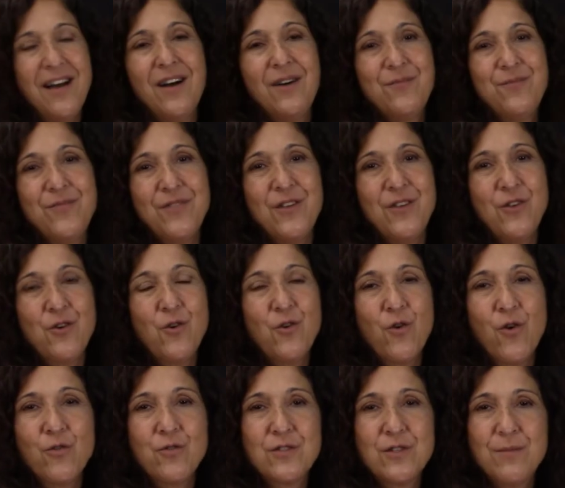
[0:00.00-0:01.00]
um, you'll
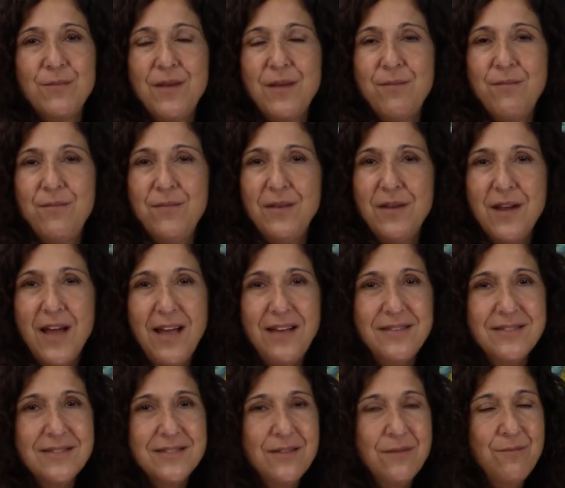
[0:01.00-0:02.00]
grow to be
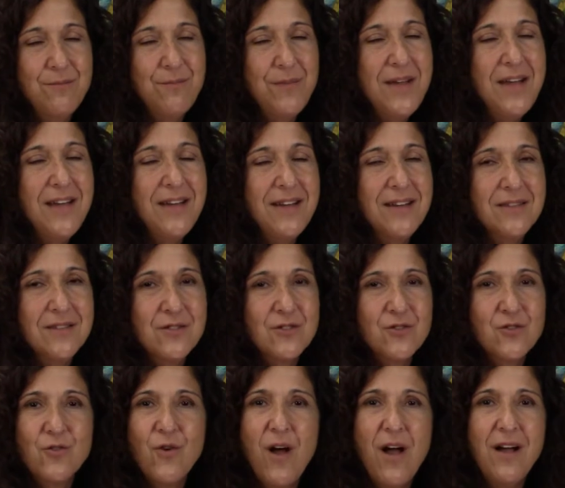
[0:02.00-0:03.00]
nice and big and
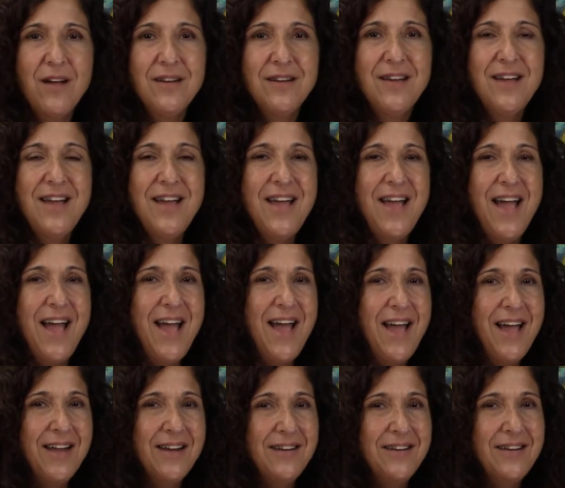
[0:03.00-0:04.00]
strong
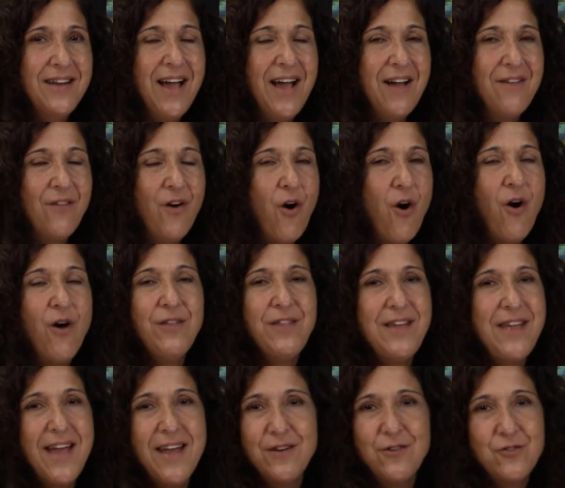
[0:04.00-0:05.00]
and have all
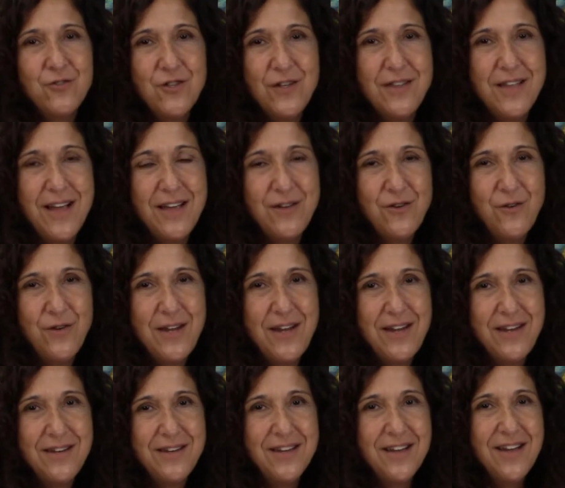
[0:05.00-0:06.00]
the energy that you
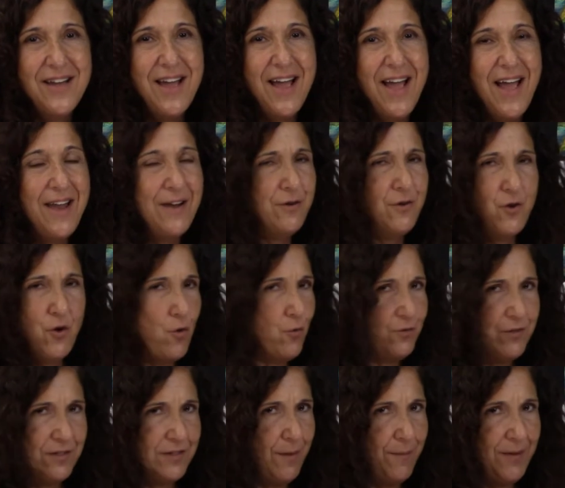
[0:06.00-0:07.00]
need and no
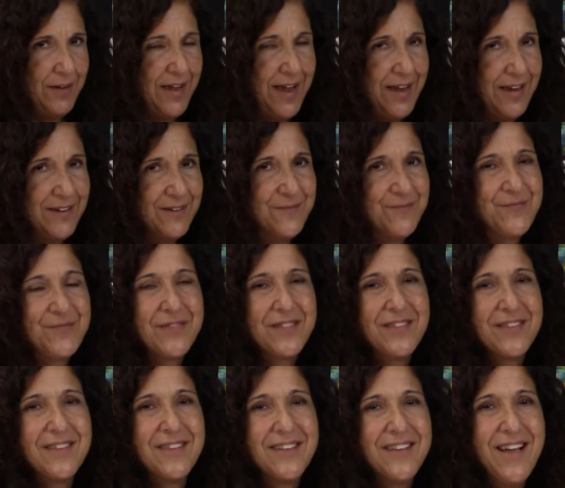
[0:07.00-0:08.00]
stomach ache.
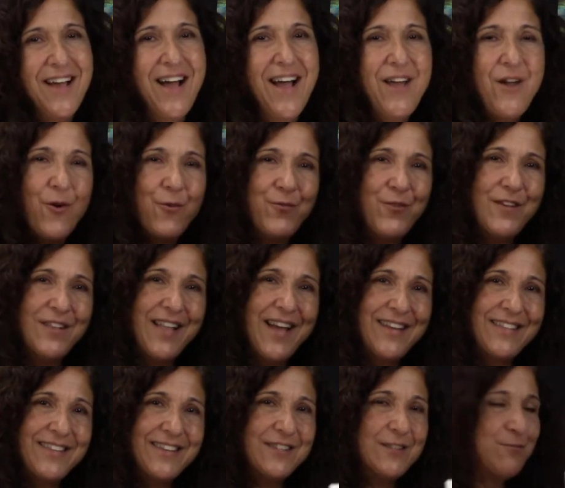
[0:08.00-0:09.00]
I hope you
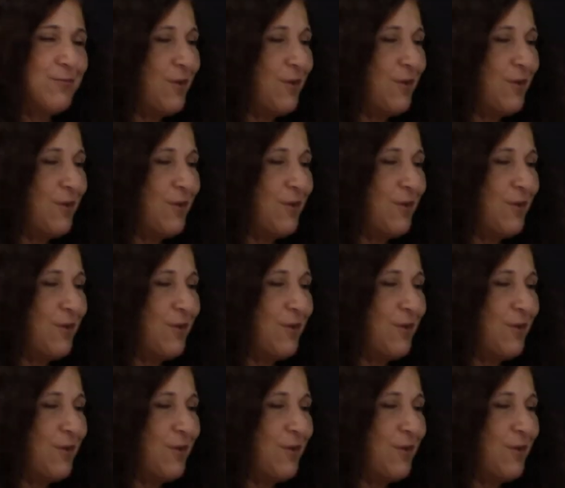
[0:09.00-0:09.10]
like this